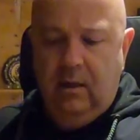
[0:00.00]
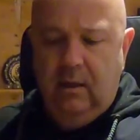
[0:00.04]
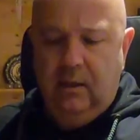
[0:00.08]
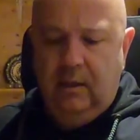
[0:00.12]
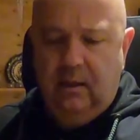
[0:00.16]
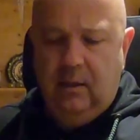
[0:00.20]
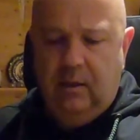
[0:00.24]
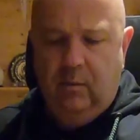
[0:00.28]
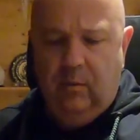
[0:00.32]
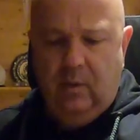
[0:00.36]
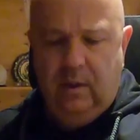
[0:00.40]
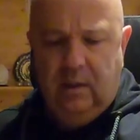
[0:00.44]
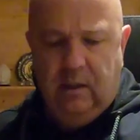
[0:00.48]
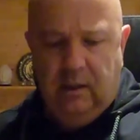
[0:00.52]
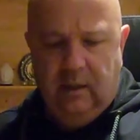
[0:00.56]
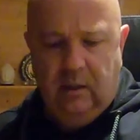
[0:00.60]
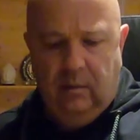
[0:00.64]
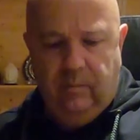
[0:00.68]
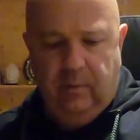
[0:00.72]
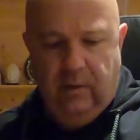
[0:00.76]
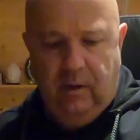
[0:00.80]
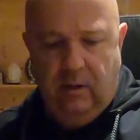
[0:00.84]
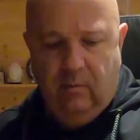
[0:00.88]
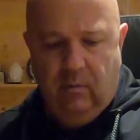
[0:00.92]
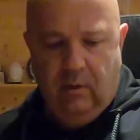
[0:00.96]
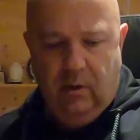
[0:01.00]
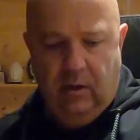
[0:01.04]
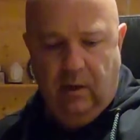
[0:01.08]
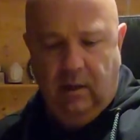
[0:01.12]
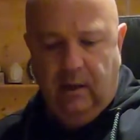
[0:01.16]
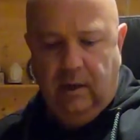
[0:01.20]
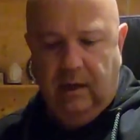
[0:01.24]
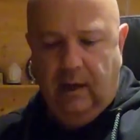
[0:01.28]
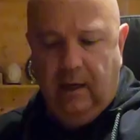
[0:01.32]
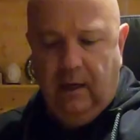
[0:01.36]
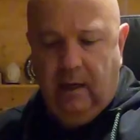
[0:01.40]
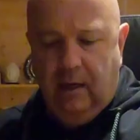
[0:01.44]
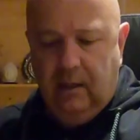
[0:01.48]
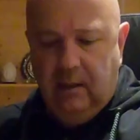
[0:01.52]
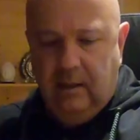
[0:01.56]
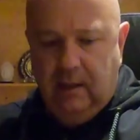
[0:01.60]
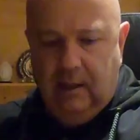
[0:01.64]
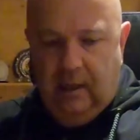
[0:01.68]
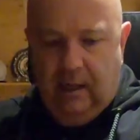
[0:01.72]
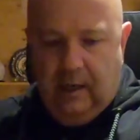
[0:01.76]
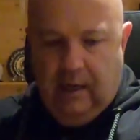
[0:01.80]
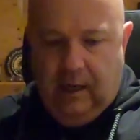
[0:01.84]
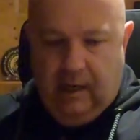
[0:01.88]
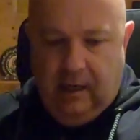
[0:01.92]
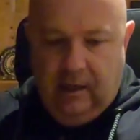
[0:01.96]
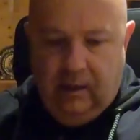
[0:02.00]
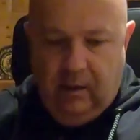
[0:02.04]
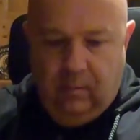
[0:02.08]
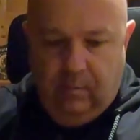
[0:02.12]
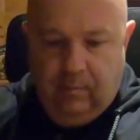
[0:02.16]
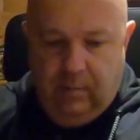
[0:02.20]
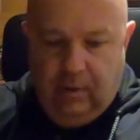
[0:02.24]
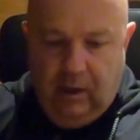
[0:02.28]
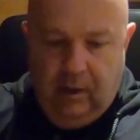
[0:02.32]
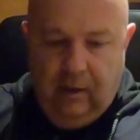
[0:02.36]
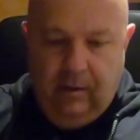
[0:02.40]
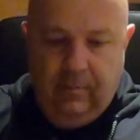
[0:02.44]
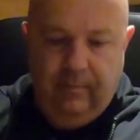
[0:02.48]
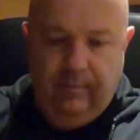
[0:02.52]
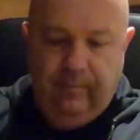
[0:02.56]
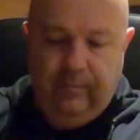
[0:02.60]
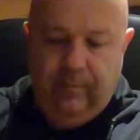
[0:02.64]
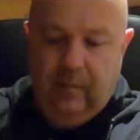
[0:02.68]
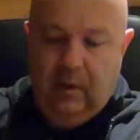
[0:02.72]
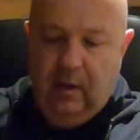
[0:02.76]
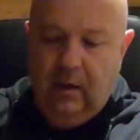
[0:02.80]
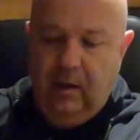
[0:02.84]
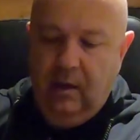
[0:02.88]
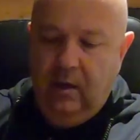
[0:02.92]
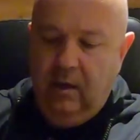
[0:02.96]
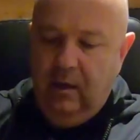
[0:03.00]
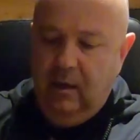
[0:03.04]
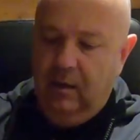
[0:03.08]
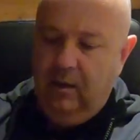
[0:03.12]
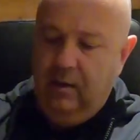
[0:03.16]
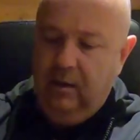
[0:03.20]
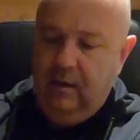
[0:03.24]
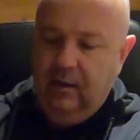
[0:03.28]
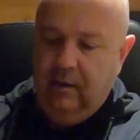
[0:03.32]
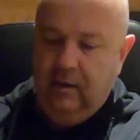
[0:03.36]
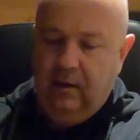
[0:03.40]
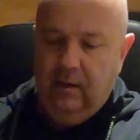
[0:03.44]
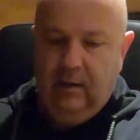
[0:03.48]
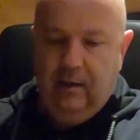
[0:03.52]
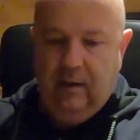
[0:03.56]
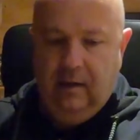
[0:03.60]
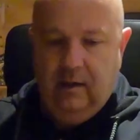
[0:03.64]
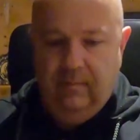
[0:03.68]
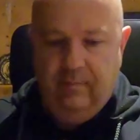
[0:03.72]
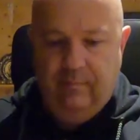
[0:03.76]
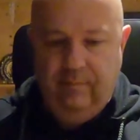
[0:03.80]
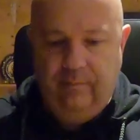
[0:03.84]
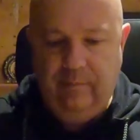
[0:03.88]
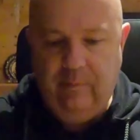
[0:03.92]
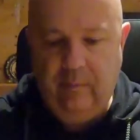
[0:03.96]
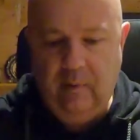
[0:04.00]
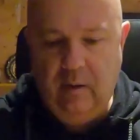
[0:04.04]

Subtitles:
Twist a bit when you get it to the end, but look at that.